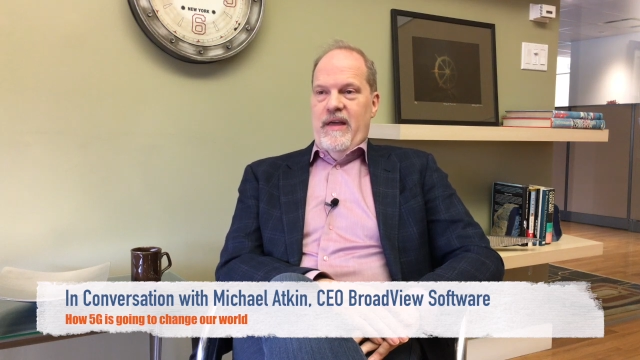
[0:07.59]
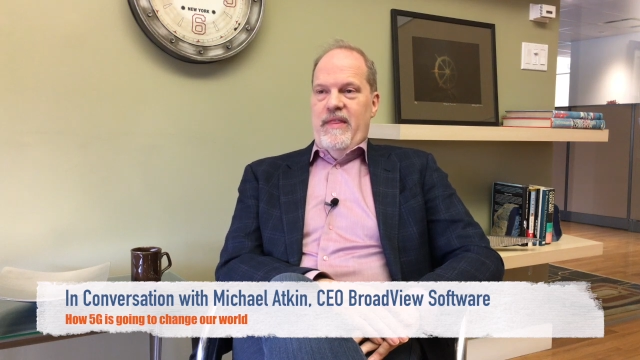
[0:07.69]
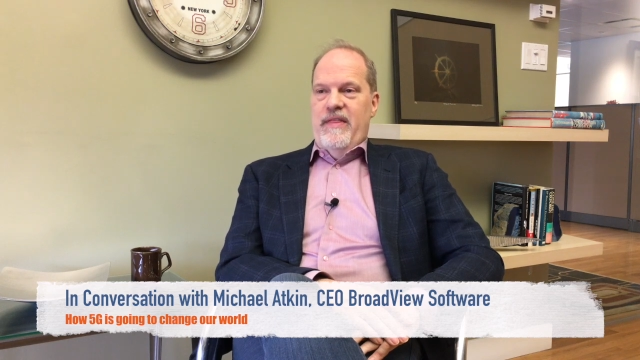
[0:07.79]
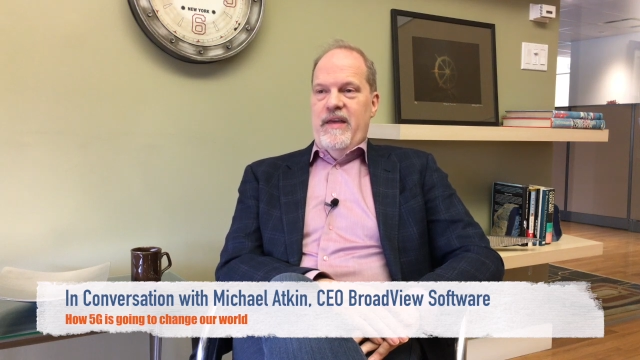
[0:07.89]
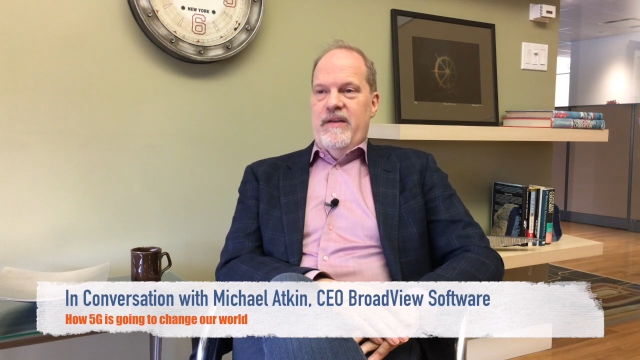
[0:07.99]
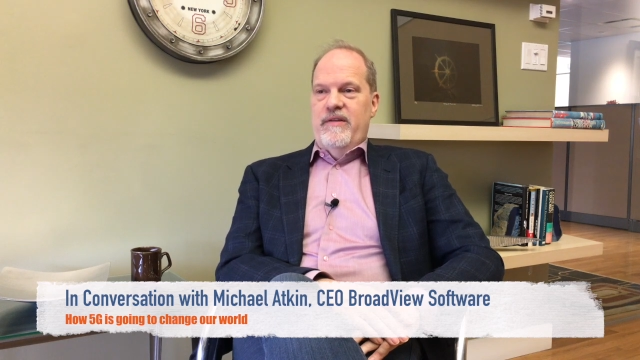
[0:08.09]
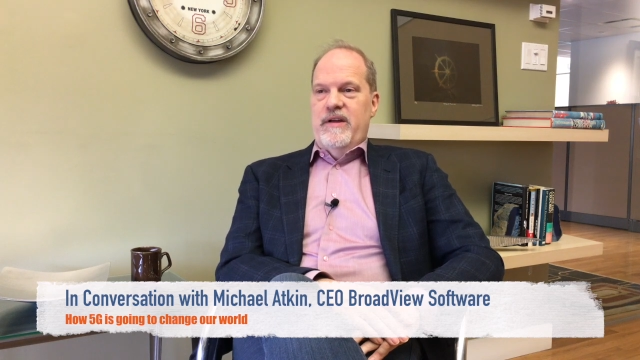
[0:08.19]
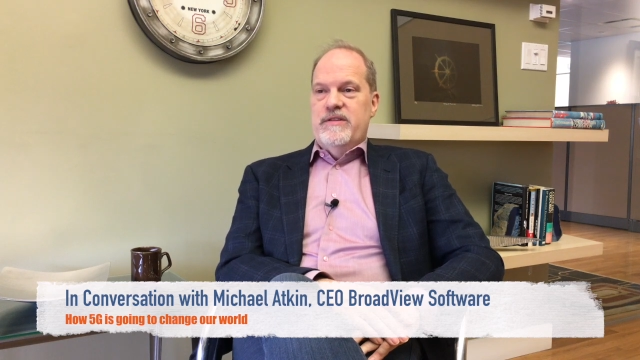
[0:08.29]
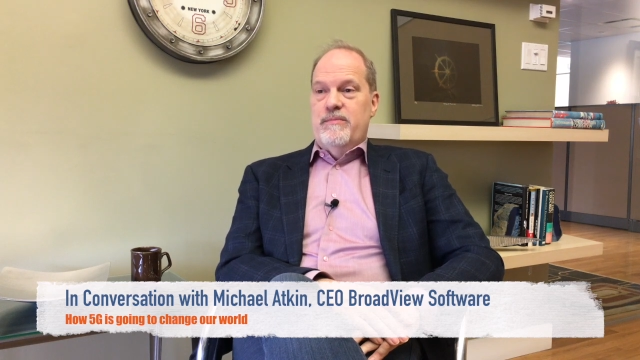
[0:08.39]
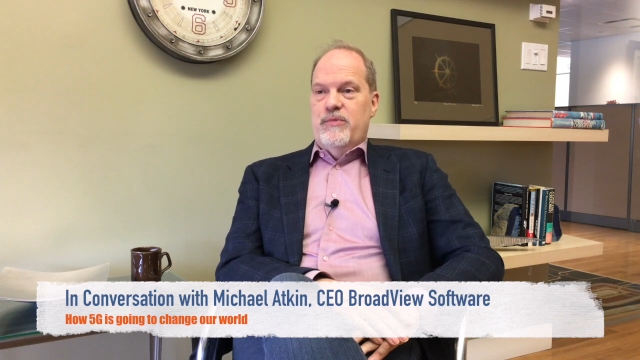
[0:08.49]
They think of it
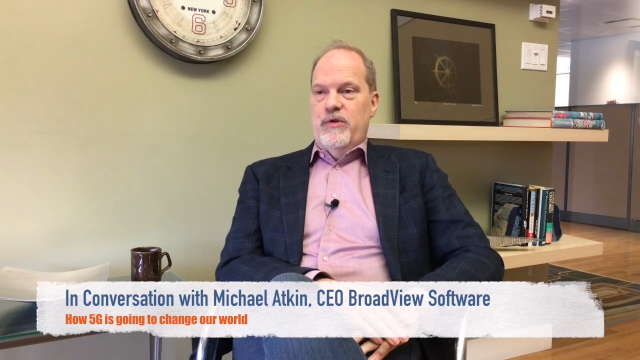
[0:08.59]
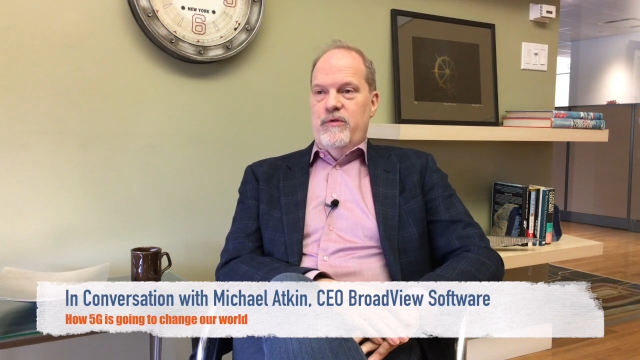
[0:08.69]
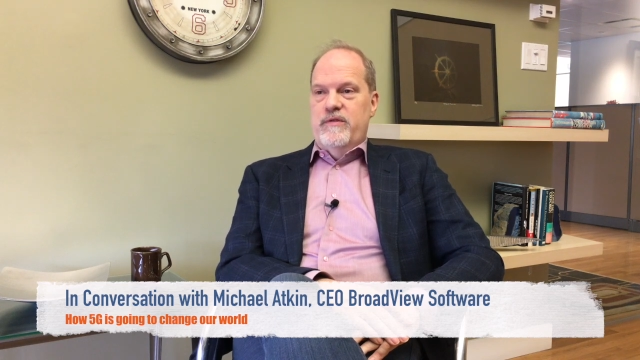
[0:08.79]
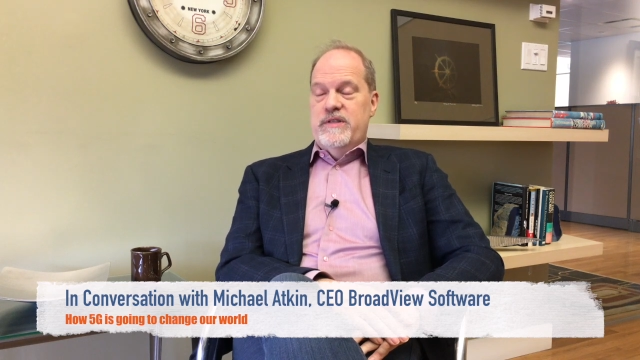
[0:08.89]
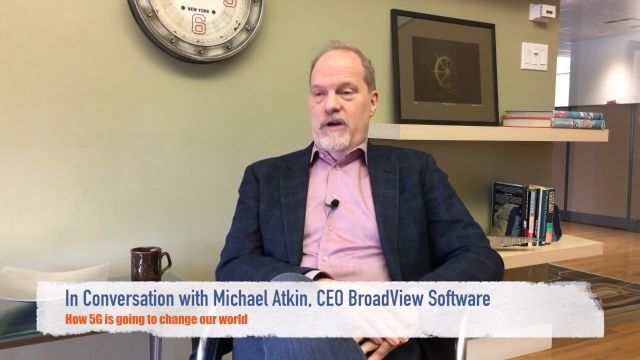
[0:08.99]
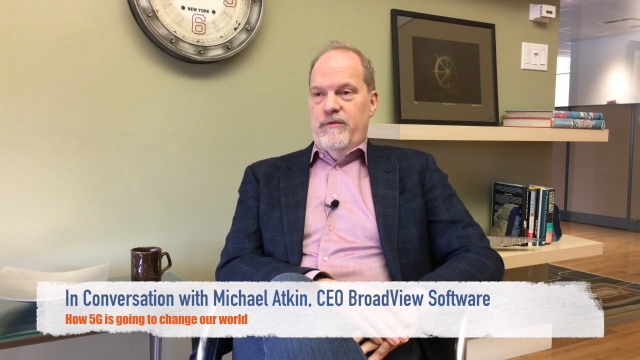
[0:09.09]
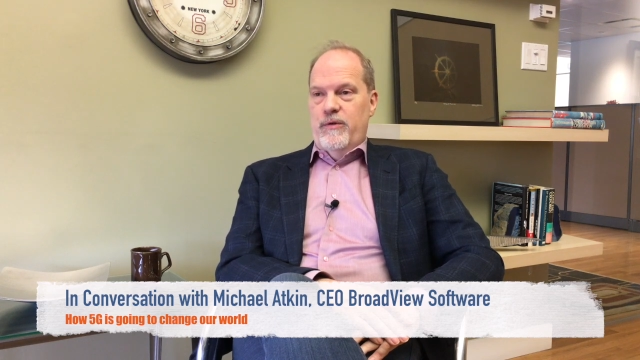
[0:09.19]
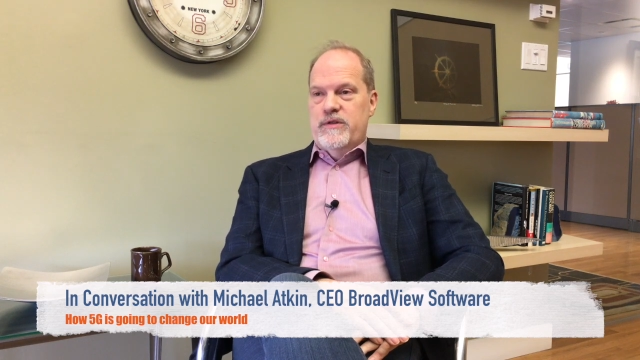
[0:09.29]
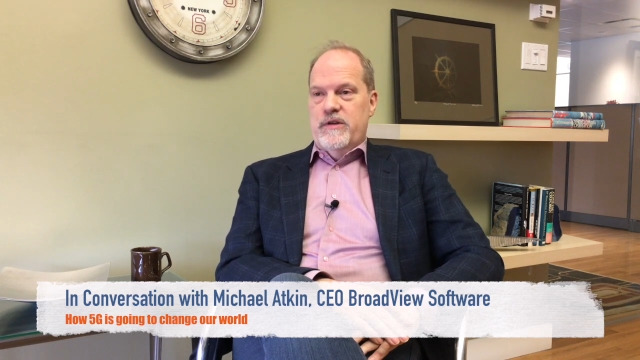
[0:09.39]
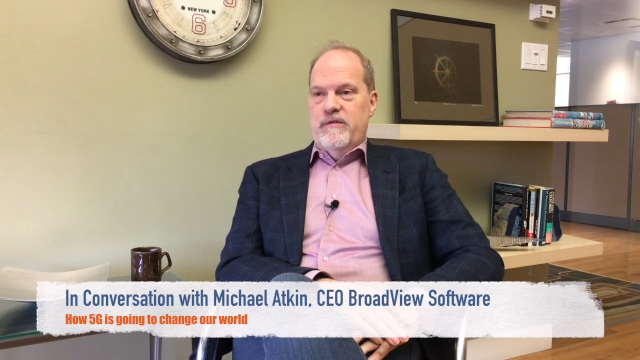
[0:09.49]
as improved cell
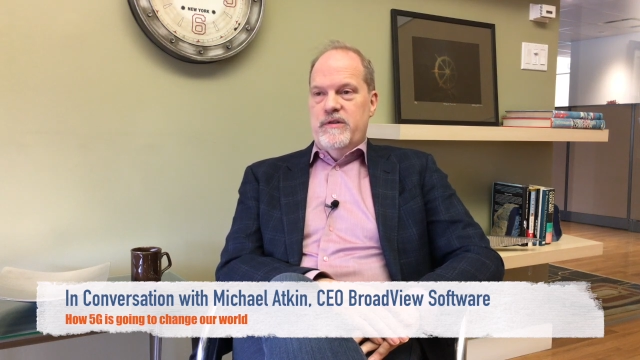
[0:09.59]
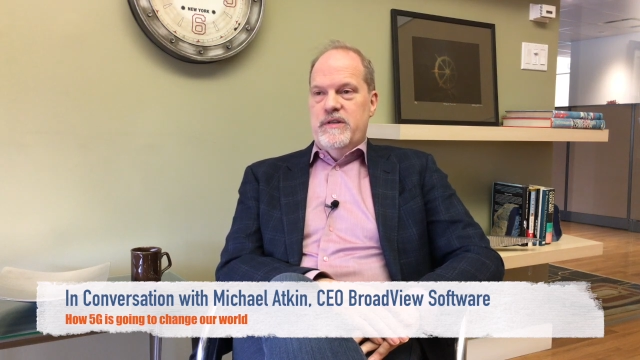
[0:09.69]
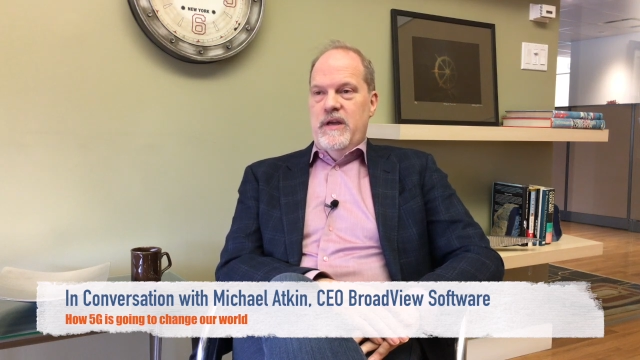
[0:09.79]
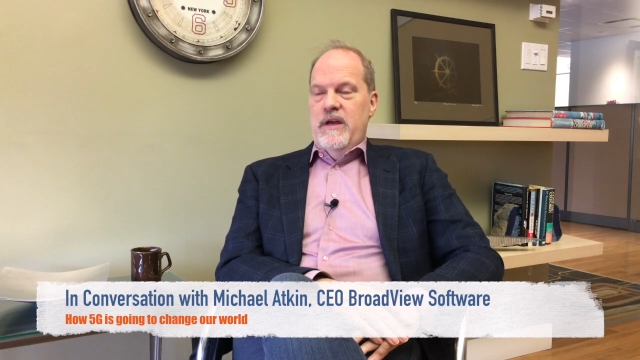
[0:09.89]
phone service,